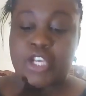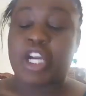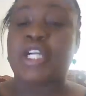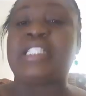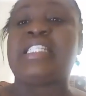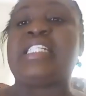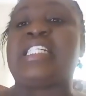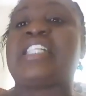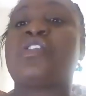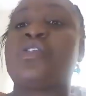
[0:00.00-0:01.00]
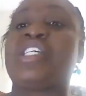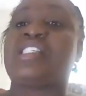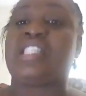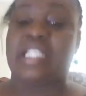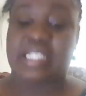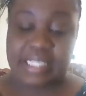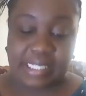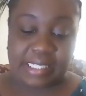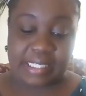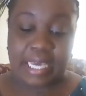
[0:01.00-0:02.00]
You're going to need a Social Studies
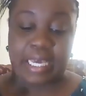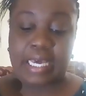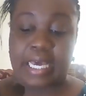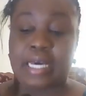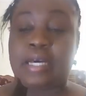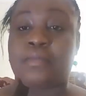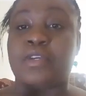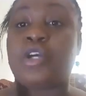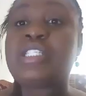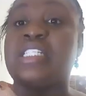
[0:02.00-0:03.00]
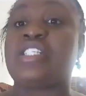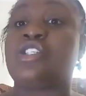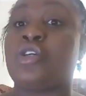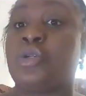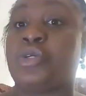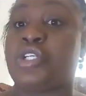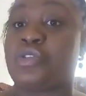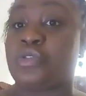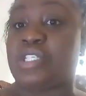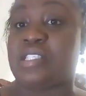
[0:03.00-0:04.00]
CSEC. You're going to need to download
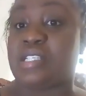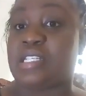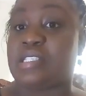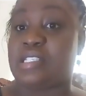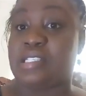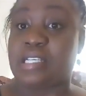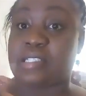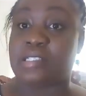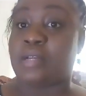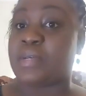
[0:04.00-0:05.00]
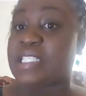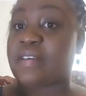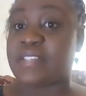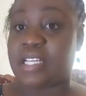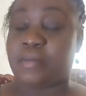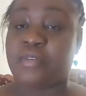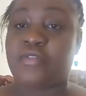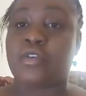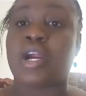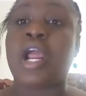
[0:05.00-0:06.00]
your Social Studies CSEC syllabus. I've said it
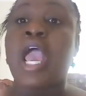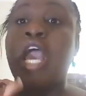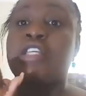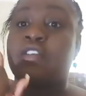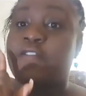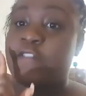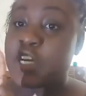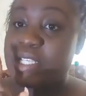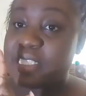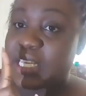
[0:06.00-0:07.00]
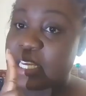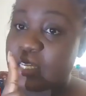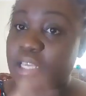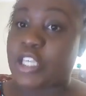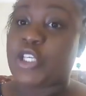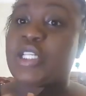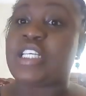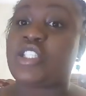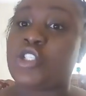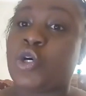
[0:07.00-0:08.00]
before. So first thing, you
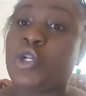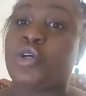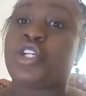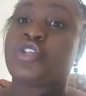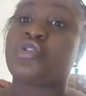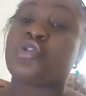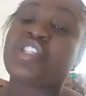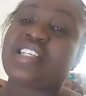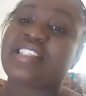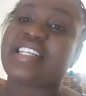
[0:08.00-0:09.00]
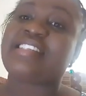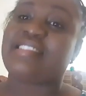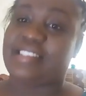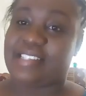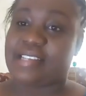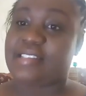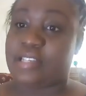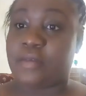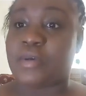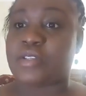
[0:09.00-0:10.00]
need to download your Social Studies CSEC
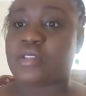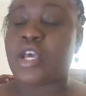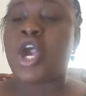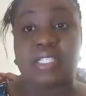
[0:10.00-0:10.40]
syllabus.